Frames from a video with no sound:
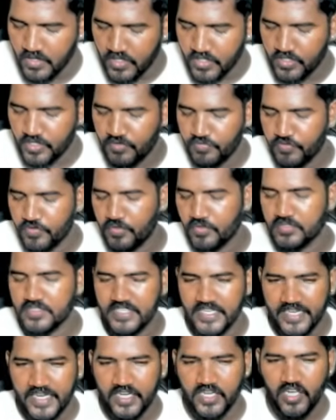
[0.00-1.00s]
If you set
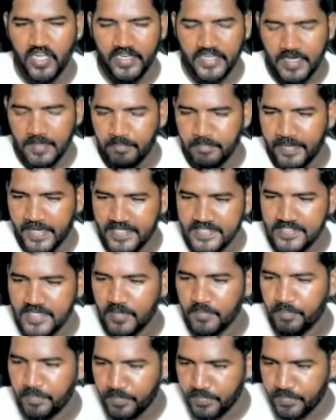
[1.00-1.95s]
a target based on